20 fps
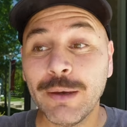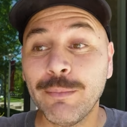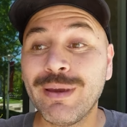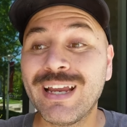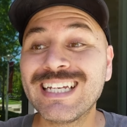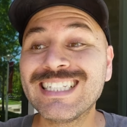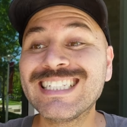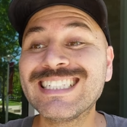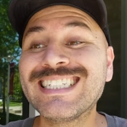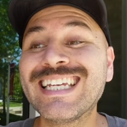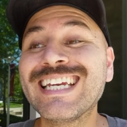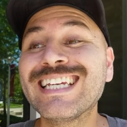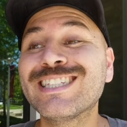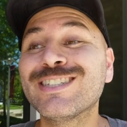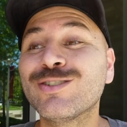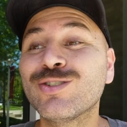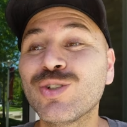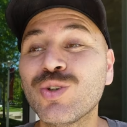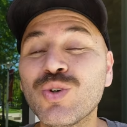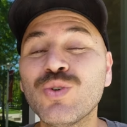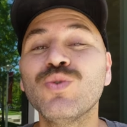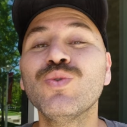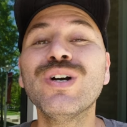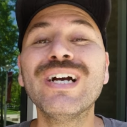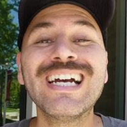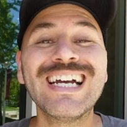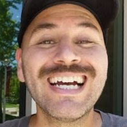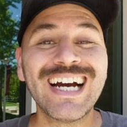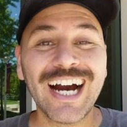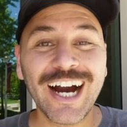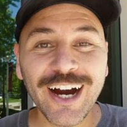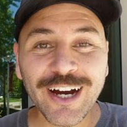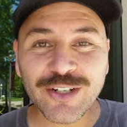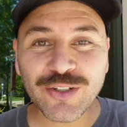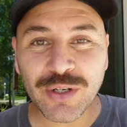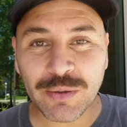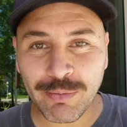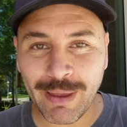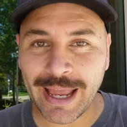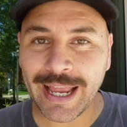Because it takes
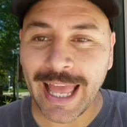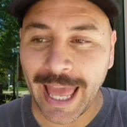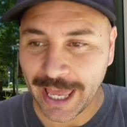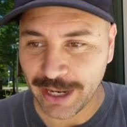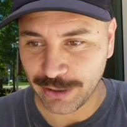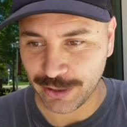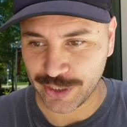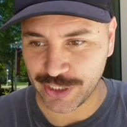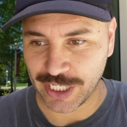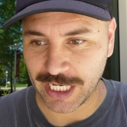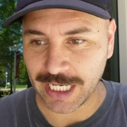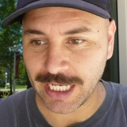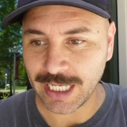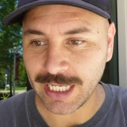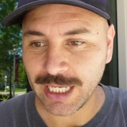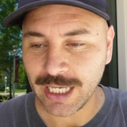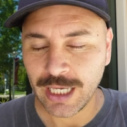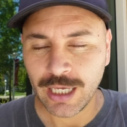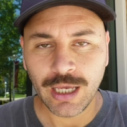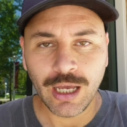200 Mega Energy